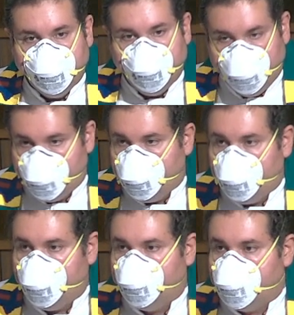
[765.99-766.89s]
You're going to
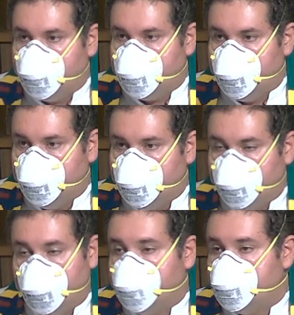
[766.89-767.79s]
have a descendant, and
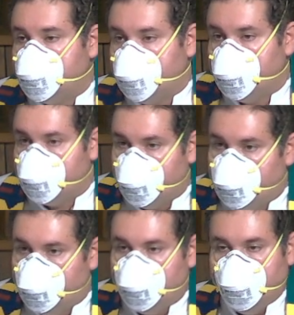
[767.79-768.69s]
not just a
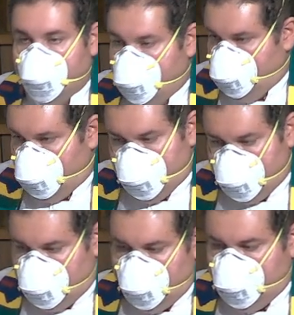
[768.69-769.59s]
descendant, but
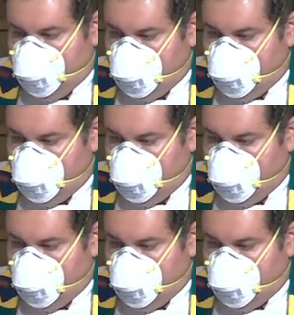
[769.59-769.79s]
descendants